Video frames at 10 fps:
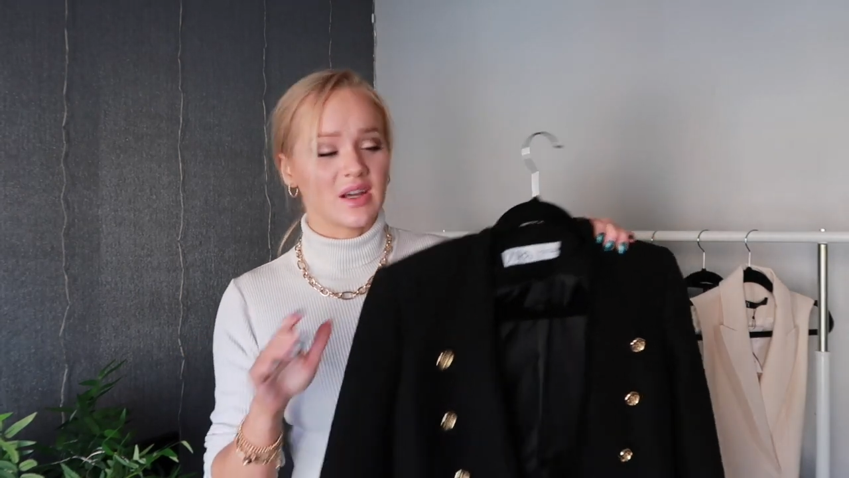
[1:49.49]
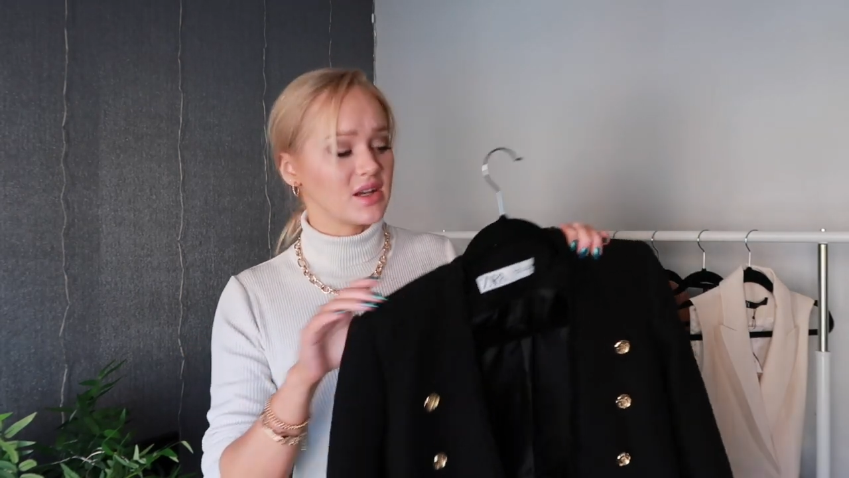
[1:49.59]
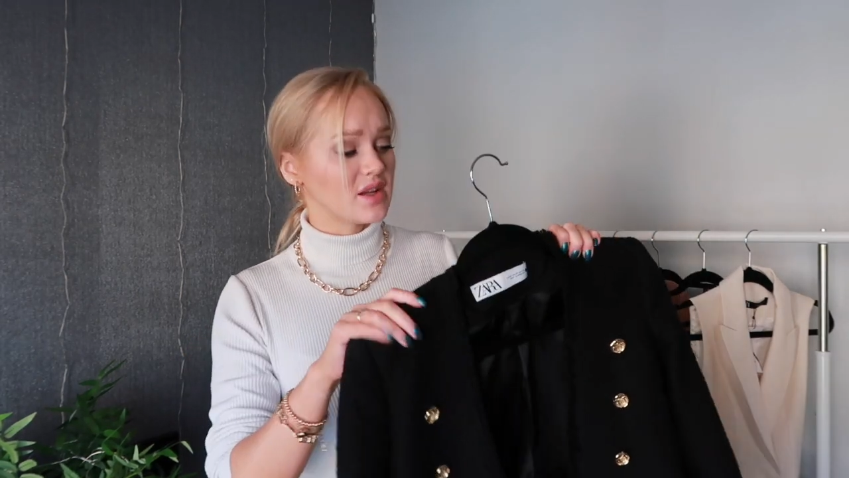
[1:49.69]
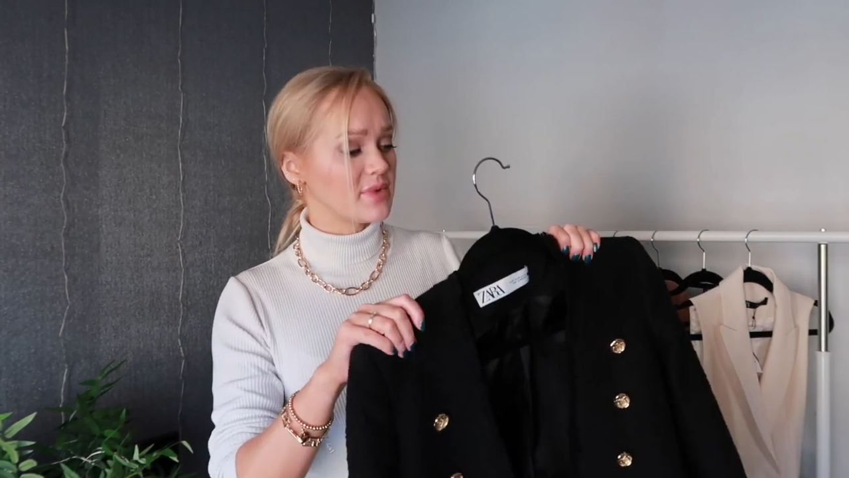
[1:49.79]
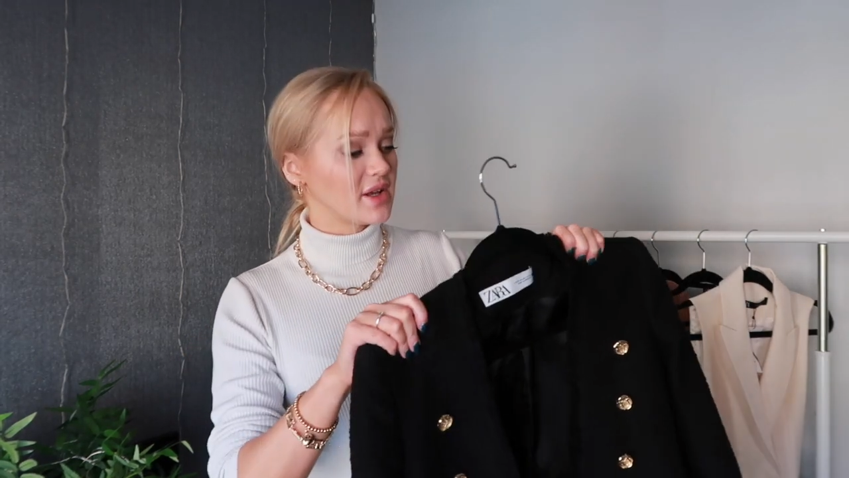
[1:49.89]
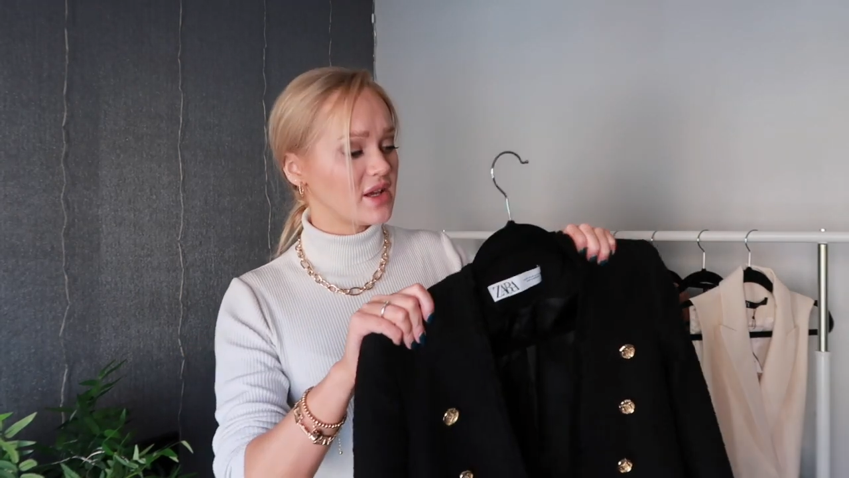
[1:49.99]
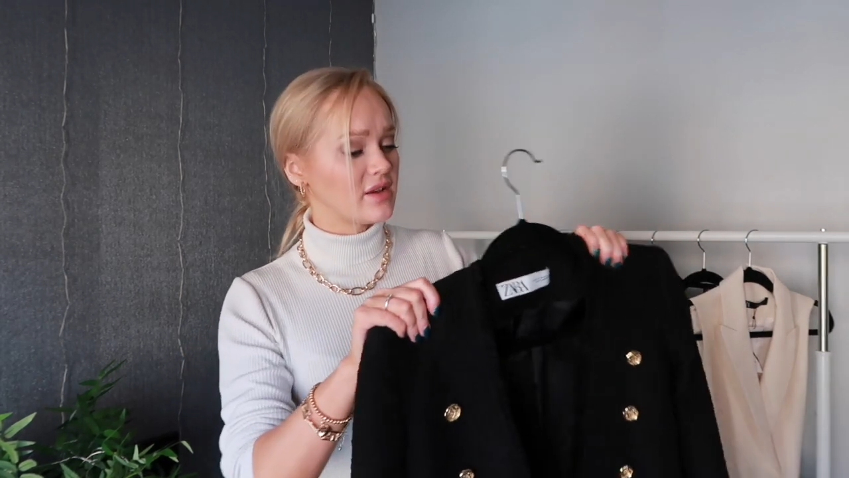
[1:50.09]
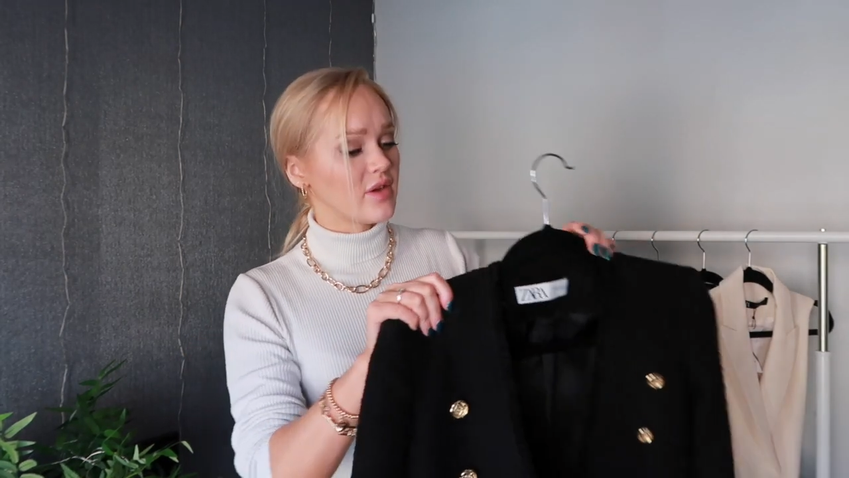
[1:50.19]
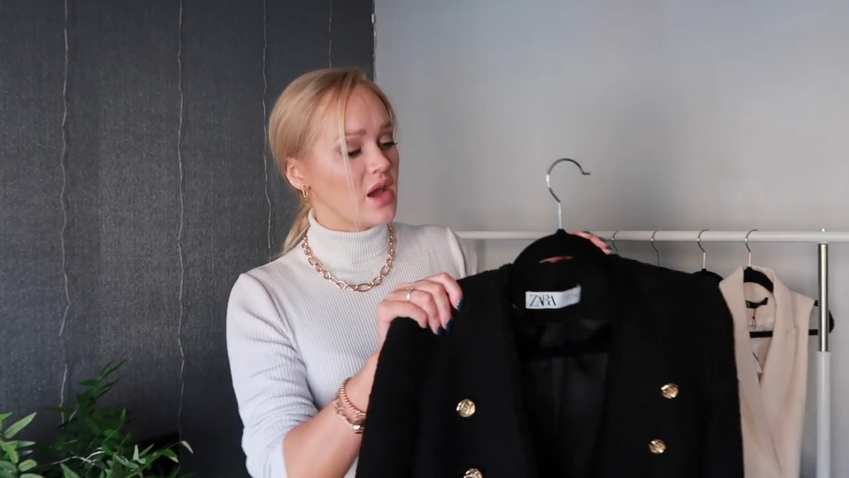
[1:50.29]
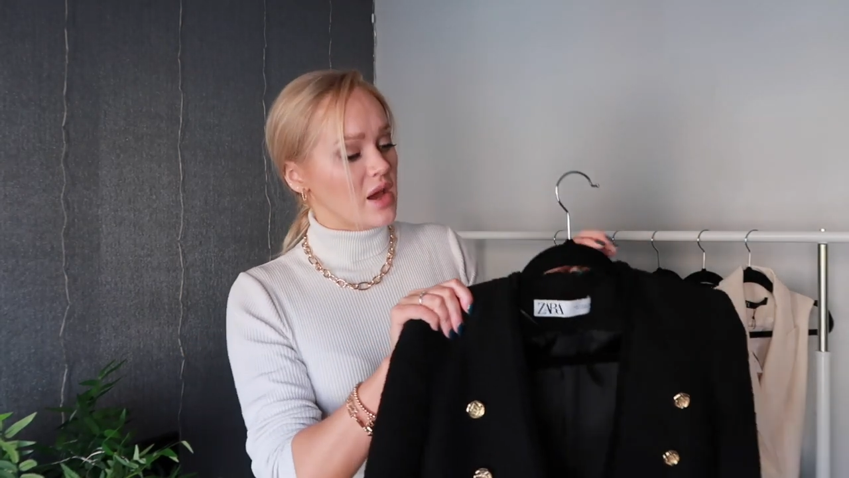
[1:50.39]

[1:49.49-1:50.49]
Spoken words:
I believe,